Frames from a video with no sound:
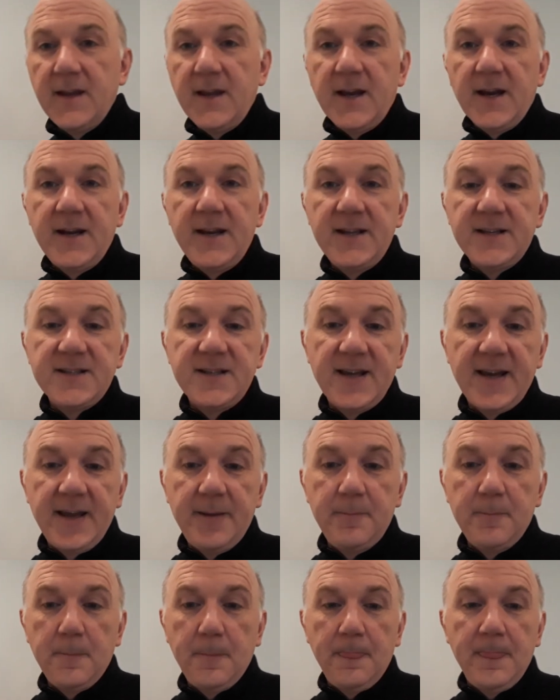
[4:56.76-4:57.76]
and his
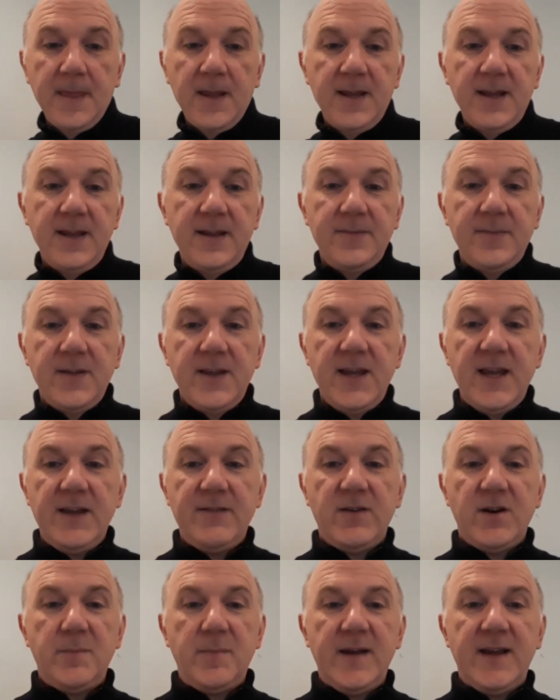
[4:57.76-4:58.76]
name
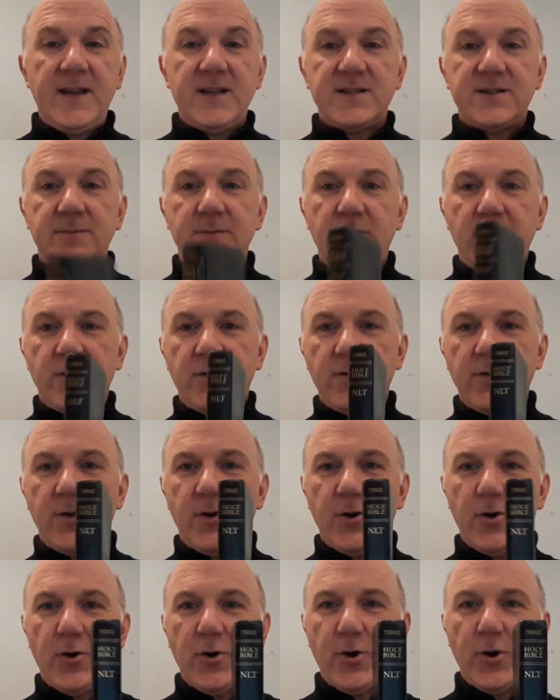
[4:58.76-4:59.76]
even appears
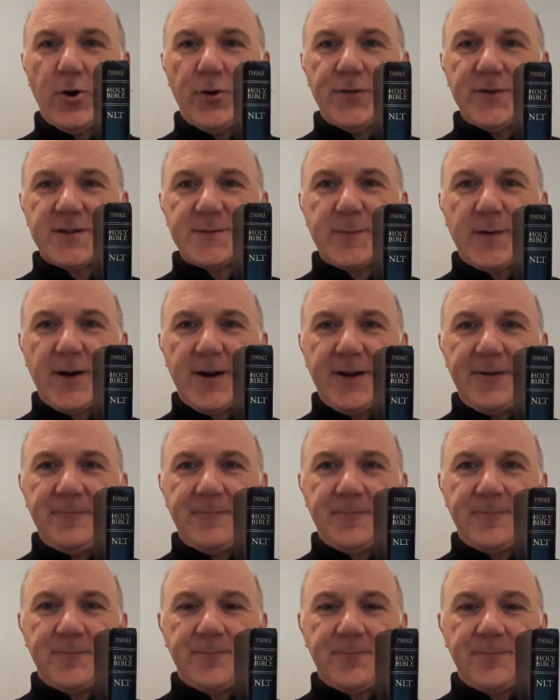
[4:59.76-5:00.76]
on the spine.
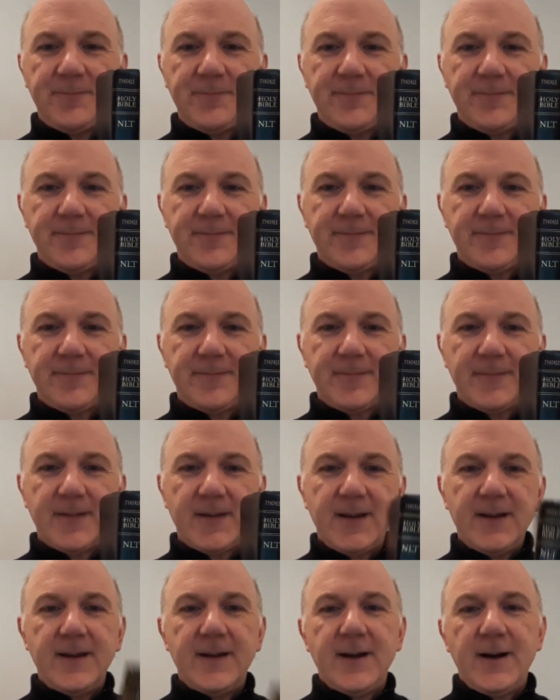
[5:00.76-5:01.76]

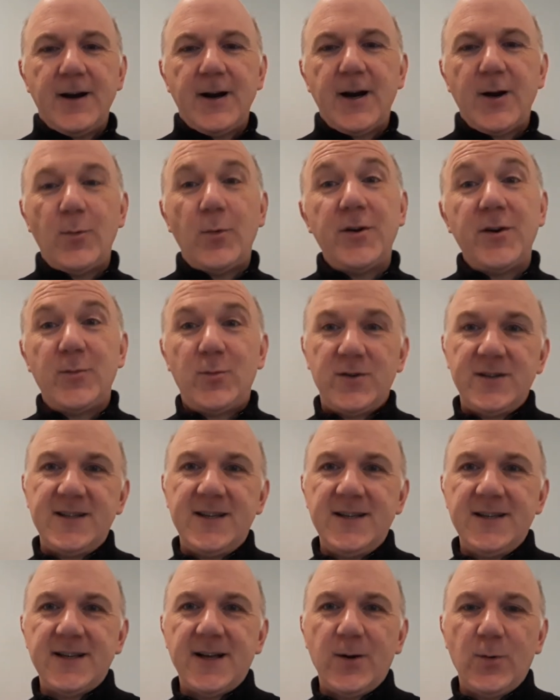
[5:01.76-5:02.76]
I wonder what
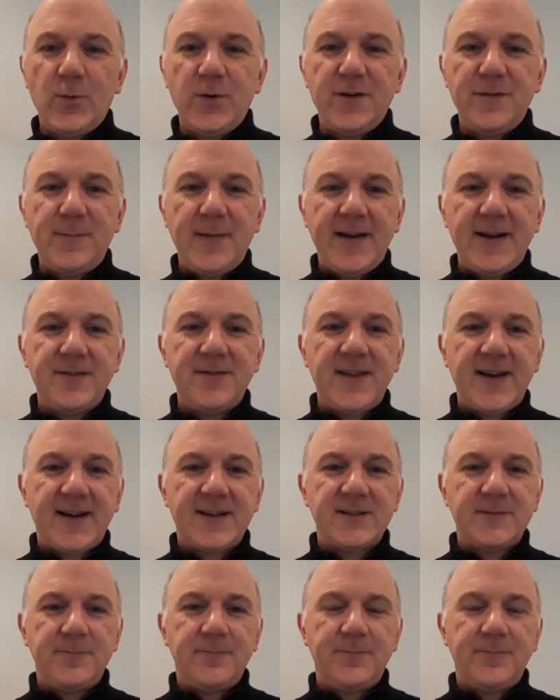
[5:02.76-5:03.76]
Tyndale would have made of that.